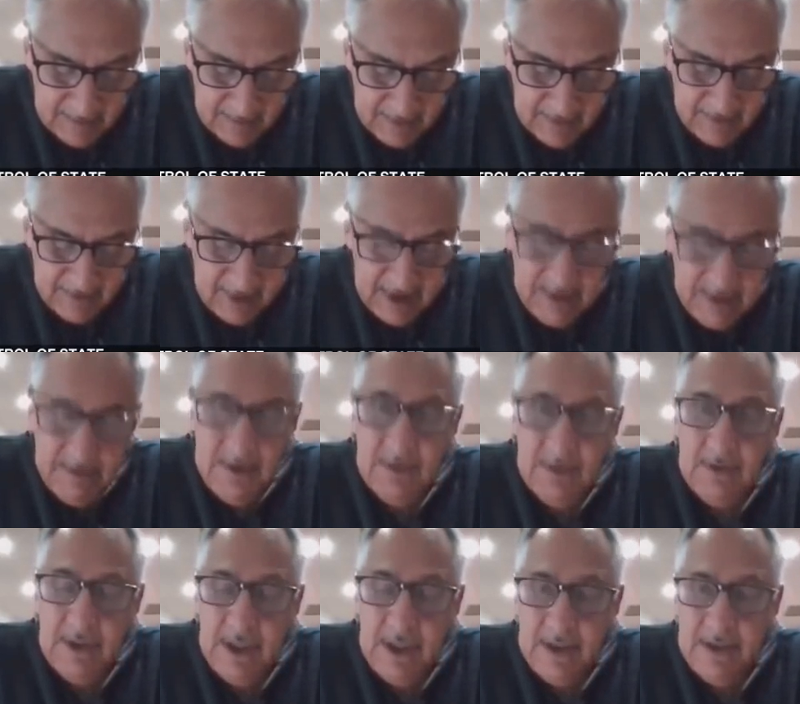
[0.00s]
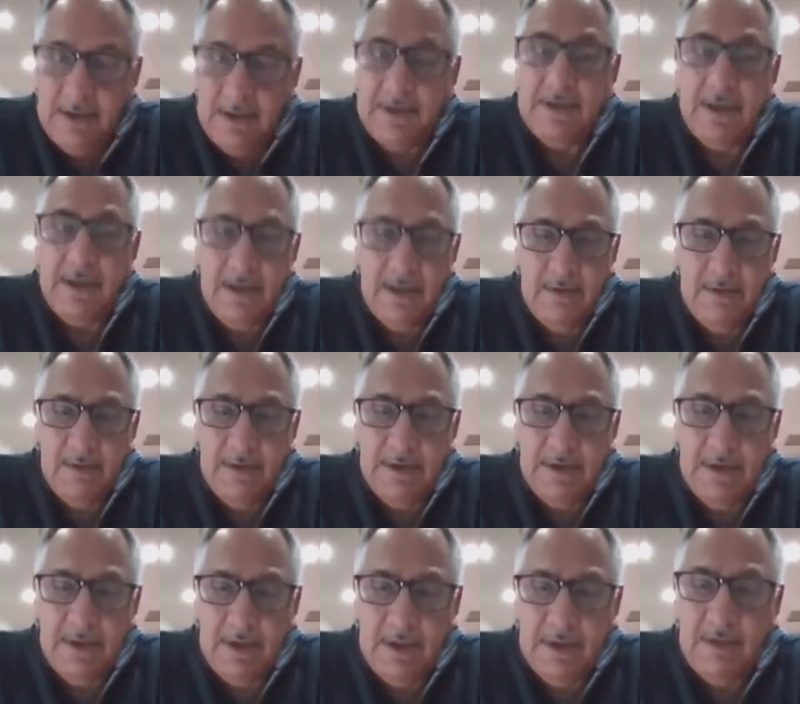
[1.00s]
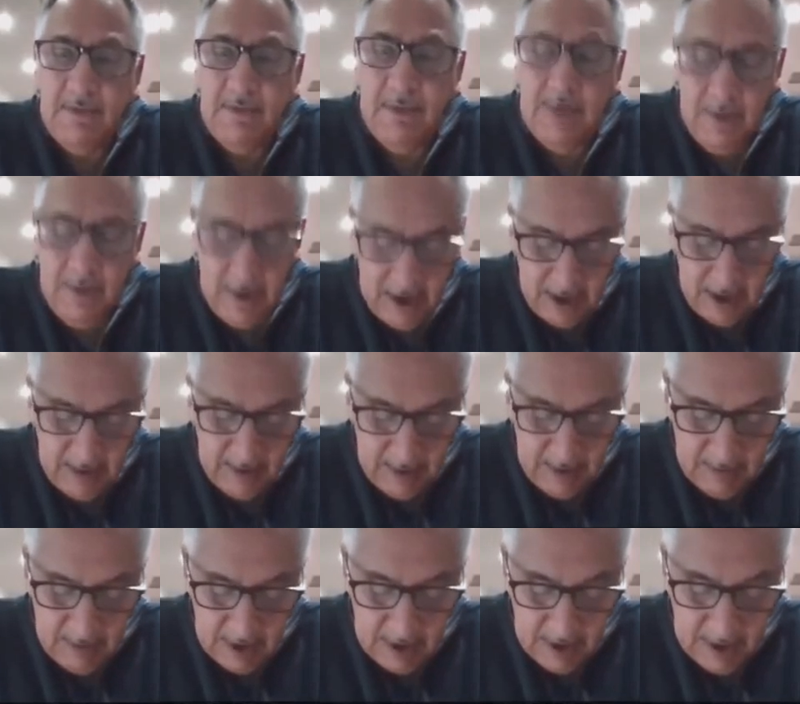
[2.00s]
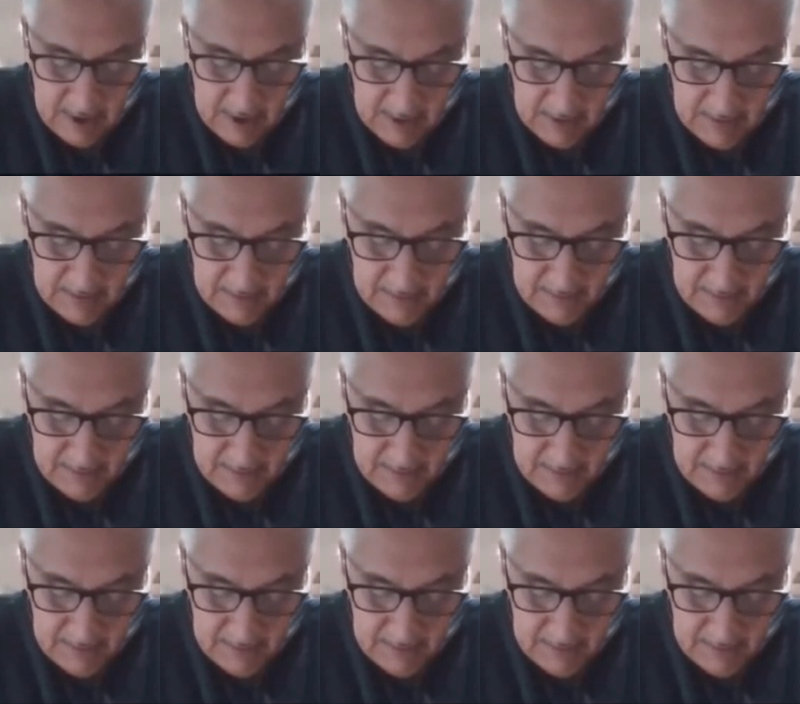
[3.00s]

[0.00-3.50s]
have developed a good understanding with. So I think we're quite happy with that.